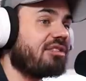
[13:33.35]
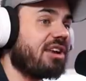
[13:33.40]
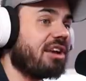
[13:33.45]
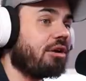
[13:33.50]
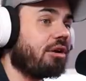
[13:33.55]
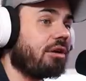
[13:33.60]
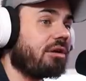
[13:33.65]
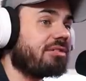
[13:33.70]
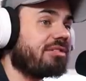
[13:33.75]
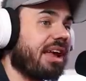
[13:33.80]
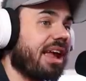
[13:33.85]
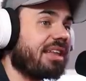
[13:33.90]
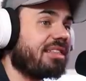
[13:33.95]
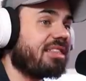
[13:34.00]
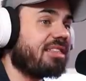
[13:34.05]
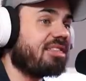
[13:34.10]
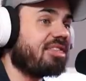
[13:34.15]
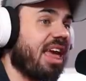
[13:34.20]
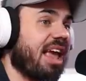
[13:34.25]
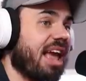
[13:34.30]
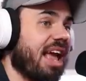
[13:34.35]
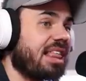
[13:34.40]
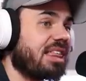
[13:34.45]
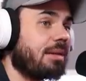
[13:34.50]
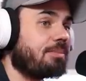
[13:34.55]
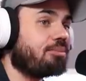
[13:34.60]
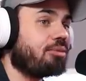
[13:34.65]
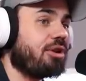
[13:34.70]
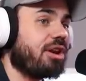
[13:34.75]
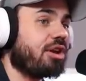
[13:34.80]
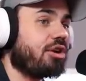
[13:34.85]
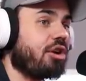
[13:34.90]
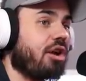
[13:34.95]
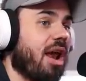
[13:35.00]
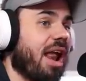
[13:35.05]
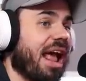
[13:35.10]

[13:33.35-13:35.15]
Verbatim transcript: here because I think I did pretty good.